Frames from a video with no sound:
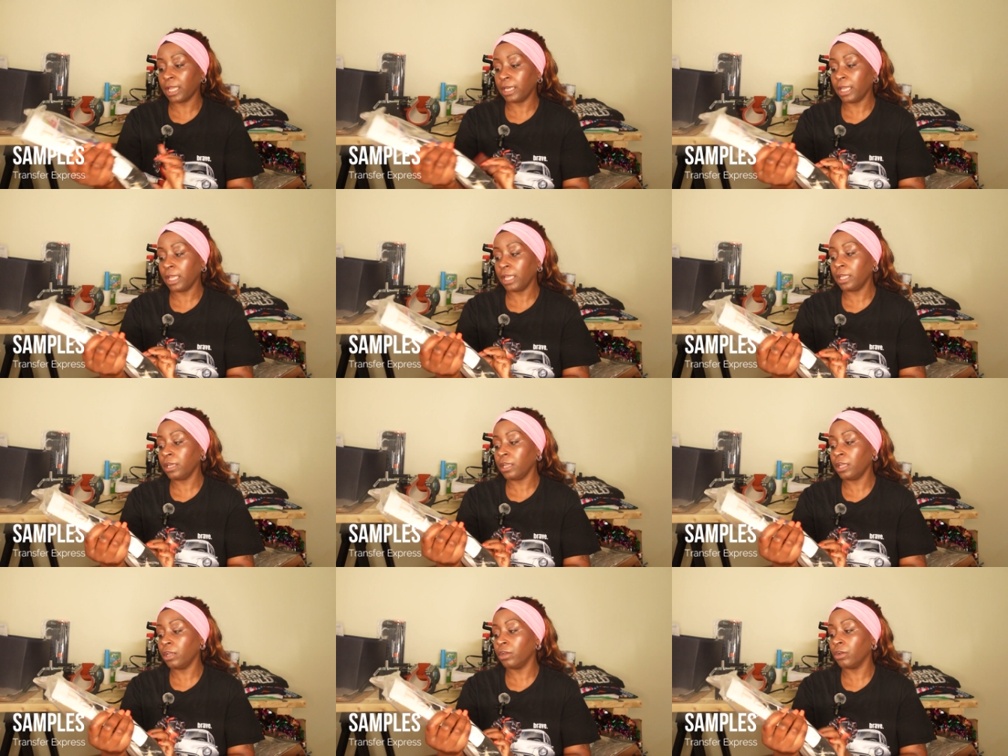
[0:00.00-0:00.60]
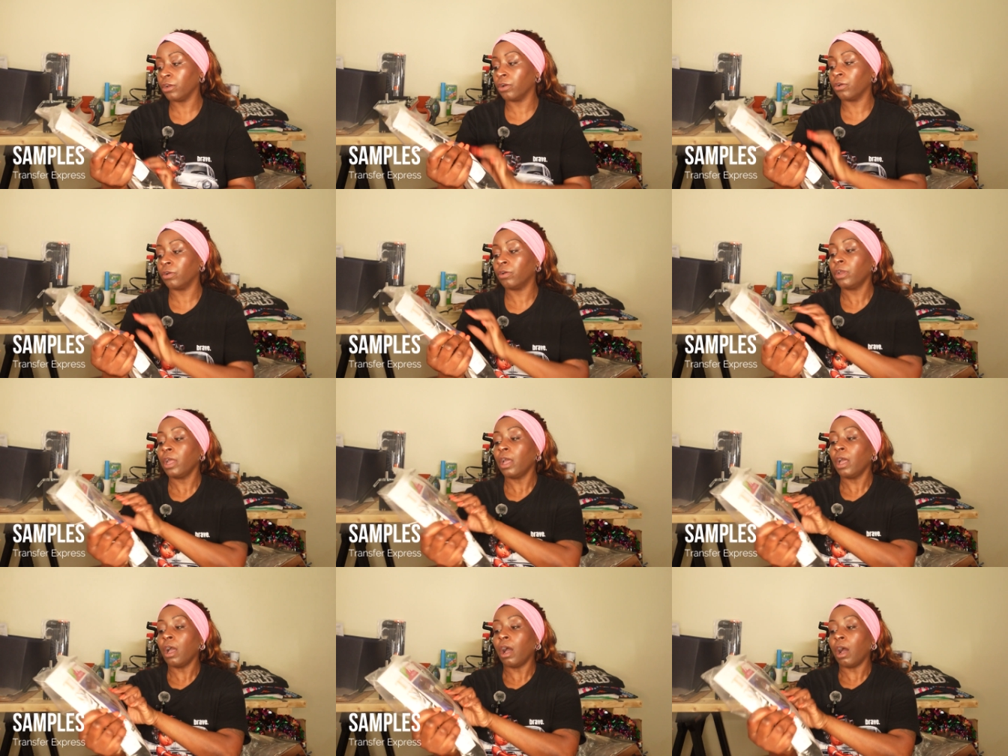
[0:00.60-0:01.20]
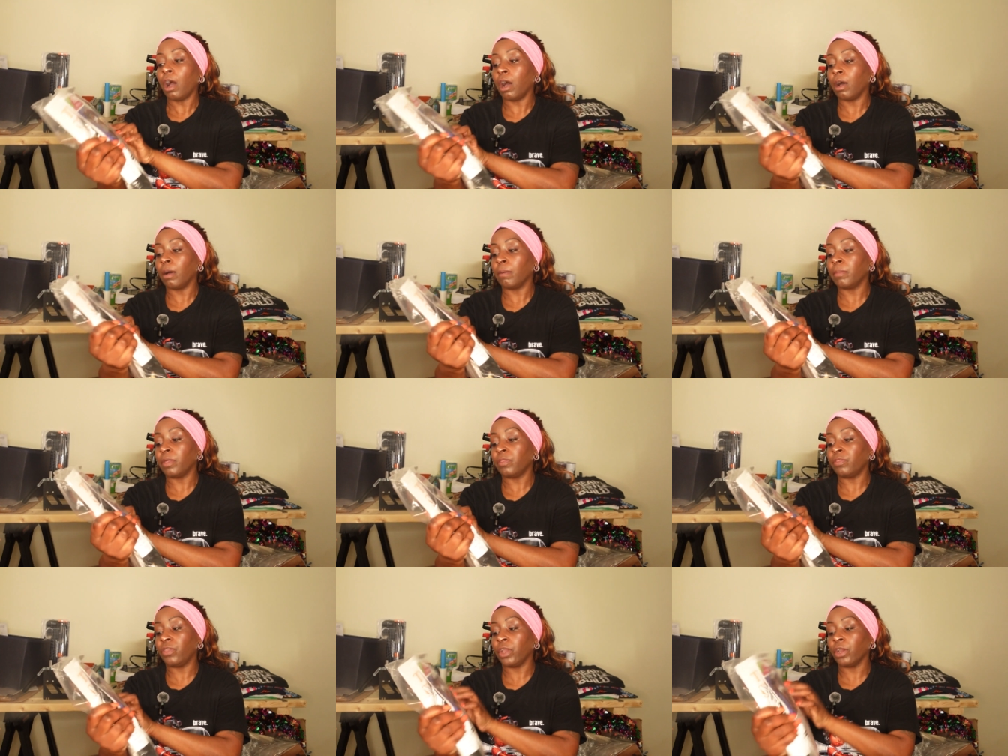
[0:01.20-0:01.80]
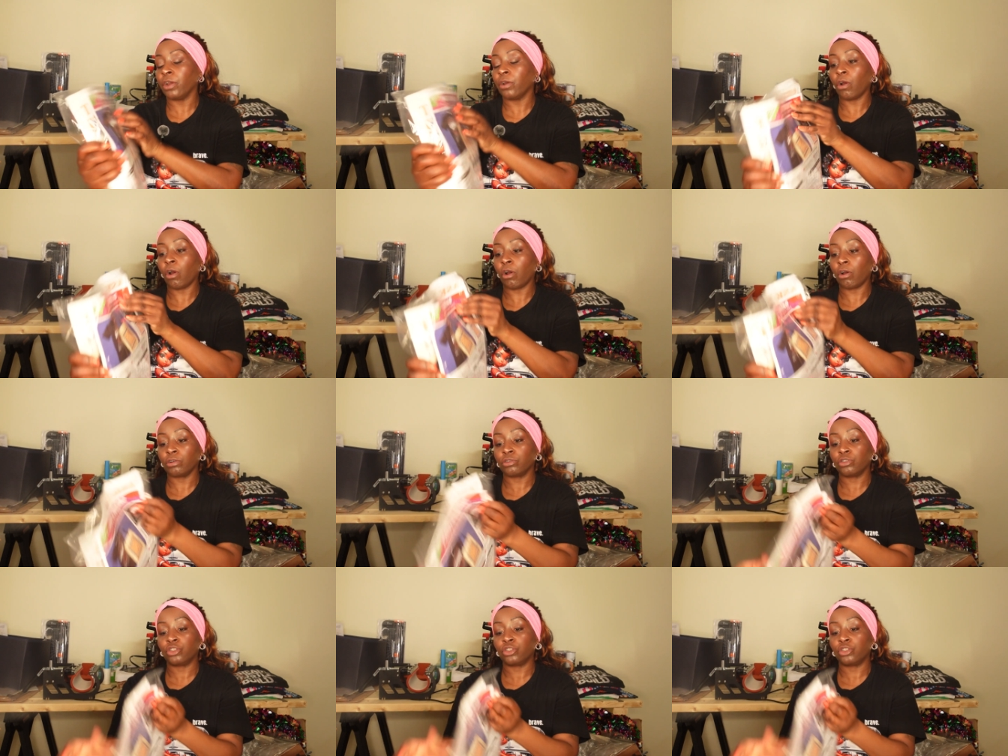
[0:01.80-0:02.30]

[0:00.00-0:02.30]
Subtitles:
and in here, there are